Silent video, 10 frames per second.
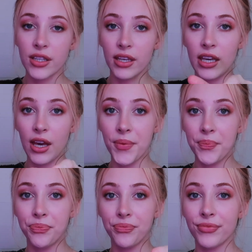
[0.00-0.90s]
here,
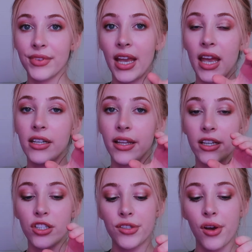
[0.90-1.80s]
and
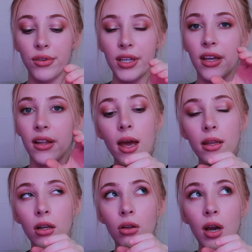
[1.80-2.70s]
like she's holding it,
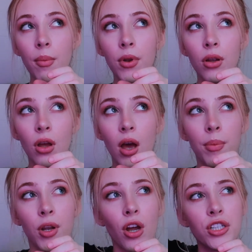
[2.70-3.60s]
and I look up at
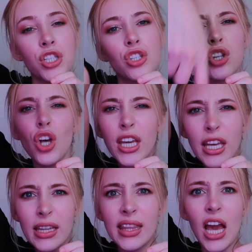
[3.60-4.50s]
her and she's
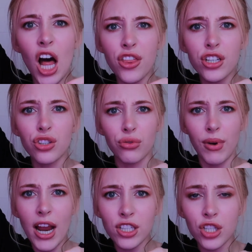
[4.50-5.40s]
looking the other
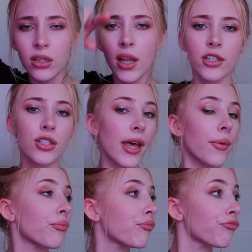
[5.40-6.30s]
direction, like she's
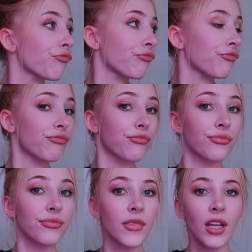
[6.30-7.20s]
like,
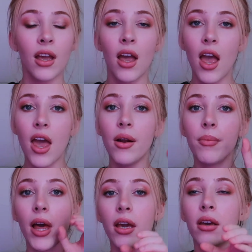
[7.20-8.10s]
and
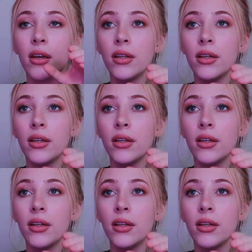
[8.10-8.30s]
I'm like